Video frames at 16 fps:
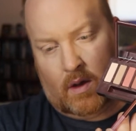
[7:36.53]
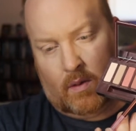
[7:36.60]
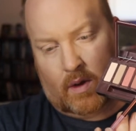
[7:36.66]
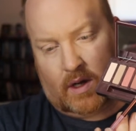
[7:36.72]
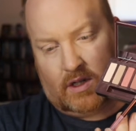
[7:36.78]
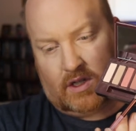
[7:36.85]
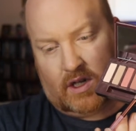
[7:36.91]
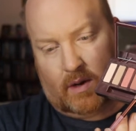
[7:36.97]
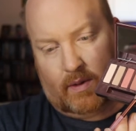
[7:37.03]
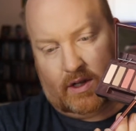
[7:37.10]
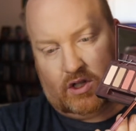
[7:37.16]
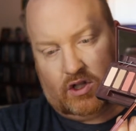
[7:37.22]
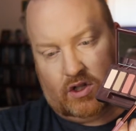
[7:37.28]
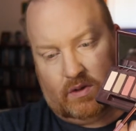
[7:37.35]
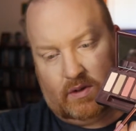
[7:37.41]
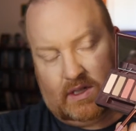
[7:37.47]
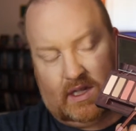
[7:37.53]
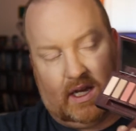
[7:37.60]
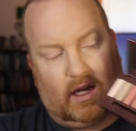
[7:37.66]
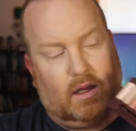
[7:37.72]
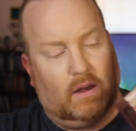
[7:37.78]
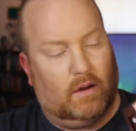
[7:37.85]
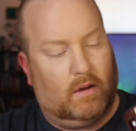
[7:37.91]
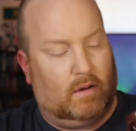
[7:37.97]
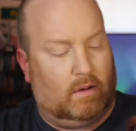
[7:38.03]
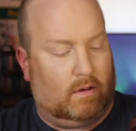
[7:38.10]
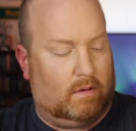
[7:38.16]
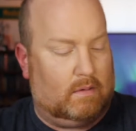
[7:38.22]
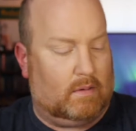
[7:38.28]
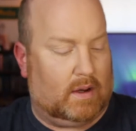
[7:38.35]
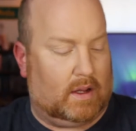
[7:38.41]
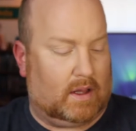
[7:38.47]
we're going to start with Juicy
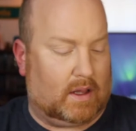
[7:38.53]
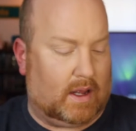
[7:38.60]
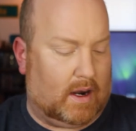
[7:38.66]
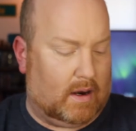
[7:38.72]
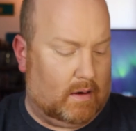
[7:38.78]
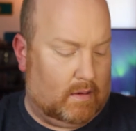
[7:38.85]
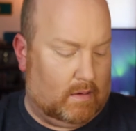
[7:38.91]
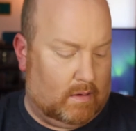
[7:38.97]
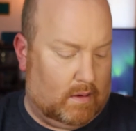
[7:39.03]
right there.